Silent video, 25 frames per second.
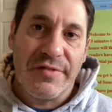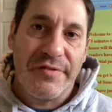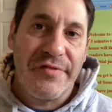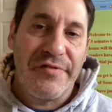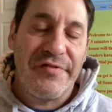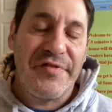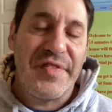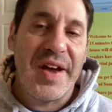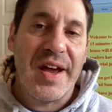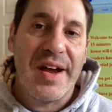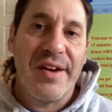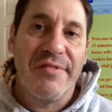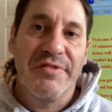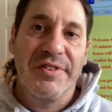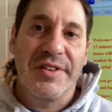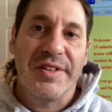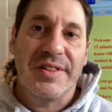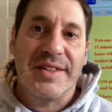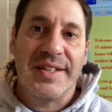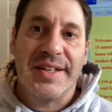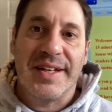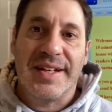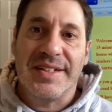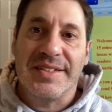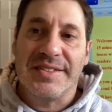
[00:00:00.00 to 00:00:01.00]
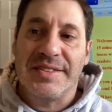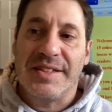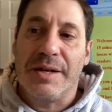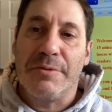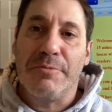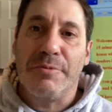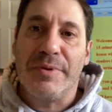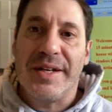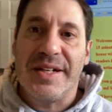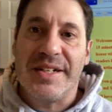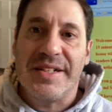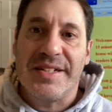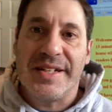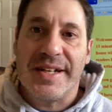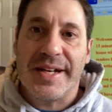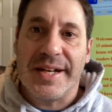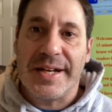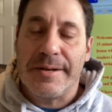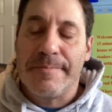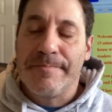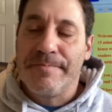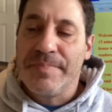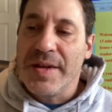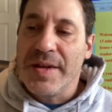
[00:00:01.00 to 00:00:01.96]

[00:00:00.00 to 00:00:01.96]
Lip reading: favorite things that we did.